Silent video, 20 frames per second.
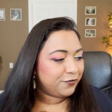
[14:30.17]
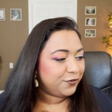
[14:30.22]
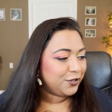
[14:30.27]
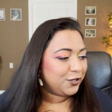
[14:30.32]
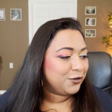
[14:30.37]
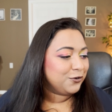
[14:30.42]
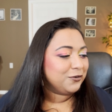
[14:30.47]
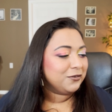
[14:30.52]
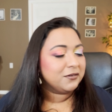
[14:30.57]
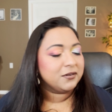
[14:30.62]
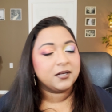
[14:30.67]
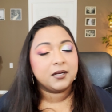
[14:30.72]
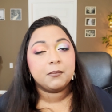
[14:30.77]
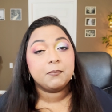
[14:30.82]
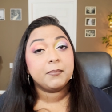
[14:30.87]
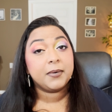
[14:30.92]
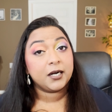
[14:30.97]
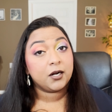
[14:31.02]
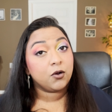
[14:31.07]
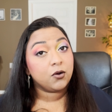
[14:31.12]
for you
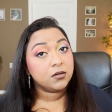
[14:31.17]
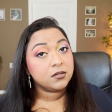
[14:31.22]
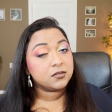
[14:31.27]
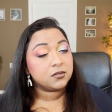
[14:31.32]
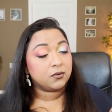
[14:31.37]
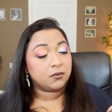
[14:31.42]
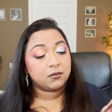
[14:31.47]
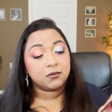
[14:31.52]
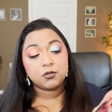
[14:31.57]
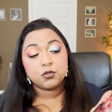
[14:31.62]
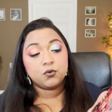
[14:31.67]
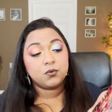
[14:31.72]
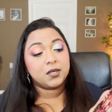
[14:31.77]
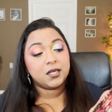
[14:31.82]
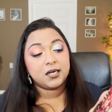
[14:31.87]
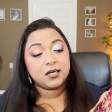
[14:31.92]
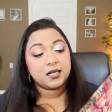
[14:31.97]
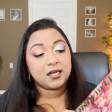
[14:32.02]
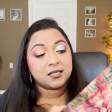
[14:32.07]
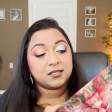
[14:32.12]
but also you
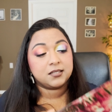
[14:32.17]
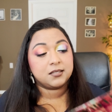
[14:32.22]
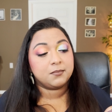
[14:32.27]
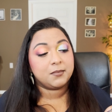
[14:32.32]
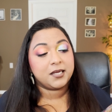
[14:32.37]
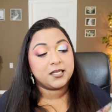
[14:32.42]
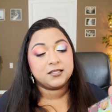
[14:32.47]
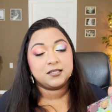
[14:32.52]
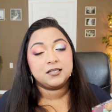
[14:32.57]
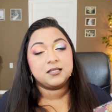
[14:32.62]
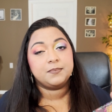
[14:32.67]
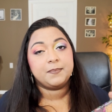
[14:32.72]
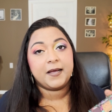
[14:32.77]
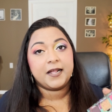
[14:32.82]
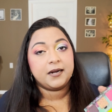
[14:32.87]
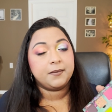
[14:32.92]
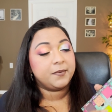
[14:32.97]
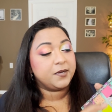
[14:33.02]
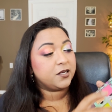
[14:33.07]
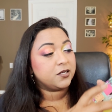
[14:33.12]
can customize this
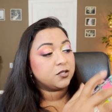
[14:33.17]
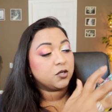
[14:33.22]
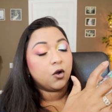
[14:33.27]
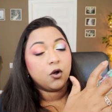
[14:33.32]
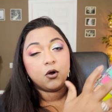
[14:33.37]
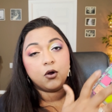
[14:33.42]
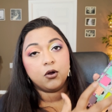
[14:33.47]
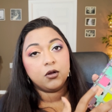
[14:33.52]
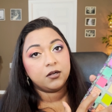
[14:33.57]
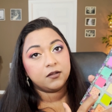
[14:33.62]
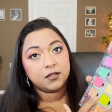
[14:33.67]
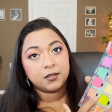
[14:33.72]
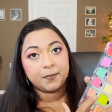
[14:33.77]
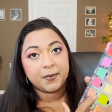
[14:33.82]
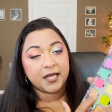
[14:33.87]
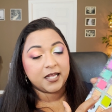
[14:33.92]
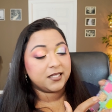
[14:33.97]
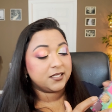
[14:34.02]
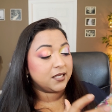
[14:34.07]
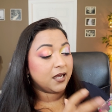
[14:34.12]
palette because all of the
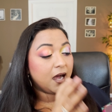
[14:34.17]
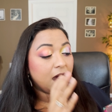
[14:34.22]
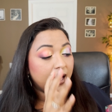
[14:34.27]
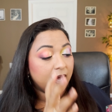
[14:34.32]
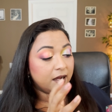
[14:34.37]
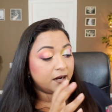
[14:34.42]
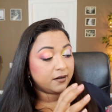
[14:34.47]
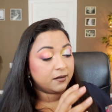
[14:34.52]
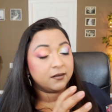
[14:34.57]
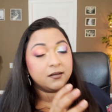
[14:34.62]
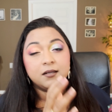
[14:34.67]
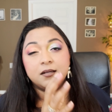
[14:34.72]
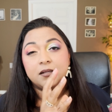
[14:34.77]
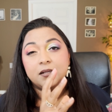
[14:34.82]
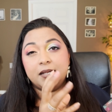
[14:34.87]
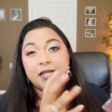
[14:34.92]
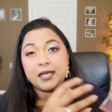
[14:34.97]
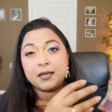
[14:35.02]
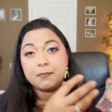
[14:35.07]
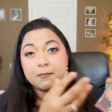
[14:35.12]
pans are
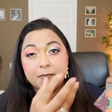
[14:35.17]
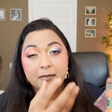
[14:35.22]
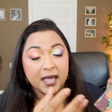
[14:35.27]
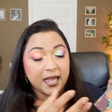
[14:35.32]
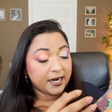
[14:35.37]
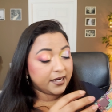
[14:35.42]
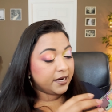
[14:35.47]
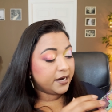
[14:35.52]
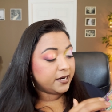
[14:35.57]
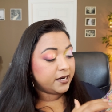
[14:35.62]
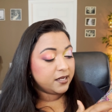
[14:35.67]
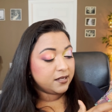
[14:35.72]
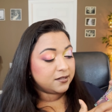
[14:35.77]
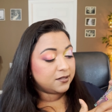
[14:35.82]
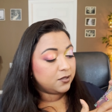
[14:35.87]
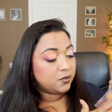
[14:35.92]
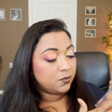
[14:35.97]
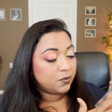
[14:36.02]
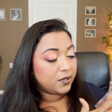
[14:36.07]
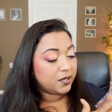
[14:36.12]
like magnetic so
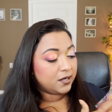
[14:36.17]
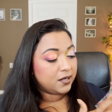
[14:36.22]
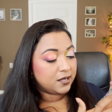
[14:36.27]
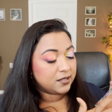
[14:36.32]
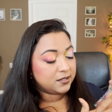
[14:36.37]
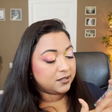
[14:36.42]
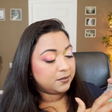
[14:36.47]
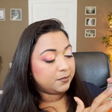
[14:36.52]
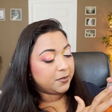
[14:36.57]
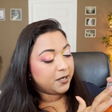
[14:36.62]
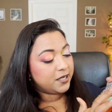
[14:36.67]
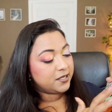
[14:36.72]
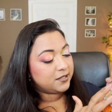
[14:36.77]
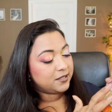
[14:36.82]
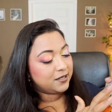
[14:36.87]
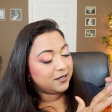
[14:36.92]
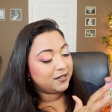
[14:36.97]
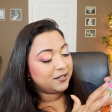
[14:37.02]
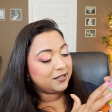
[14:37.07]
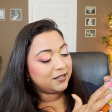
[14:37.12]
you can customize
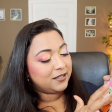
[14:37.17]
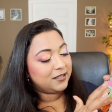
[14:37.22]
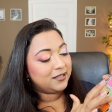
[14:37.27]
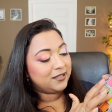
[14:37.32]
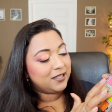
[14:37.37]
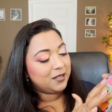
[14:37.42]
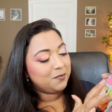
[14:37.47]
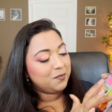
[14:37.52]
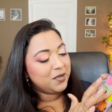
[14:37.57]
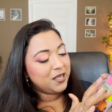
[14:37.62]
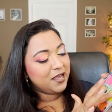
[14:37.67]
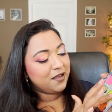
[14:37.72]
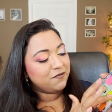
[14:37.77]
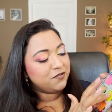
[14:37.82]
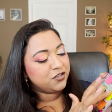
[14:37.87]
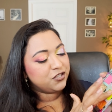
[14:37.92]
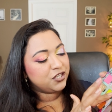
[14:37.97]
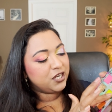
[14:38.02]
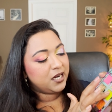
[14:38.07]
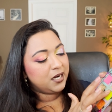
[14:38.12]
it then we have the
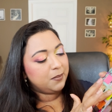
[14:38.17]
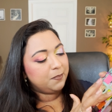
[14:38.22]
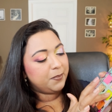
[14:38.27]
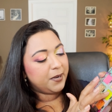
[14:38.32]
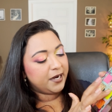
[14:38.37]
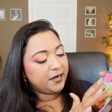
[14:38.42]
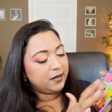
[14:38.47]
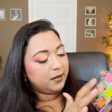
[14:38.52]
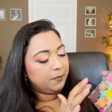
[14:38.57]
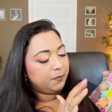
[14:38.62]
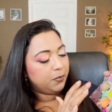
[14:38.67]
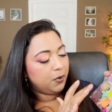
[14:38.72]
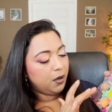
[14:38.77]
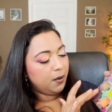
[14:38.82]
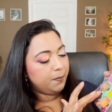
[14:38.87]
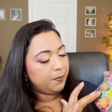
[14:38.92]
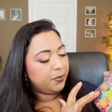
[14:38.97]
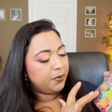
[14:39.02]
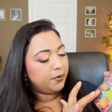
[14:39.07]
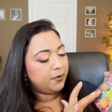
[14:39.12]
shade petal
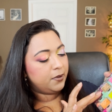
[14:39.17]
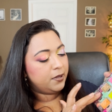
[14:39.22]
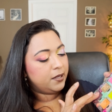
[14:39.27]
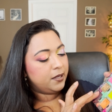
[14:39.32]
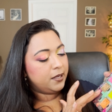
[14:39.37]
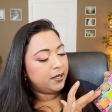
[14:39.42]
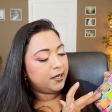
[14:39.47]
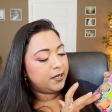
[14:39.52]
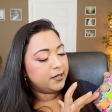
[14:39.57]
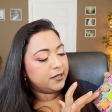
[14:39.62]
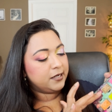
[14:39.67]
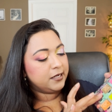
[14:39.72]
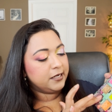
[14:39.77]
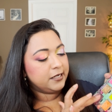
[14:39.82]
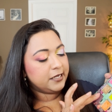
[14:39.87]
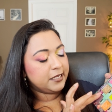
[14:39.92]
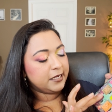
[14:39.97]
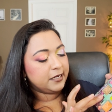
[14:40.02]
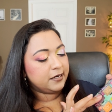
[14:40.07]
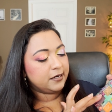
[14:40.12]
pop and
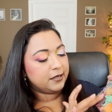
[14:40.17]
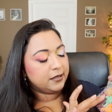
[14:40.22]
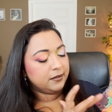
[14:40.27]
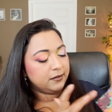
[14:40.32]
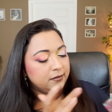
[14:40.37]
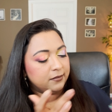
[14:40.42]
Kaligna.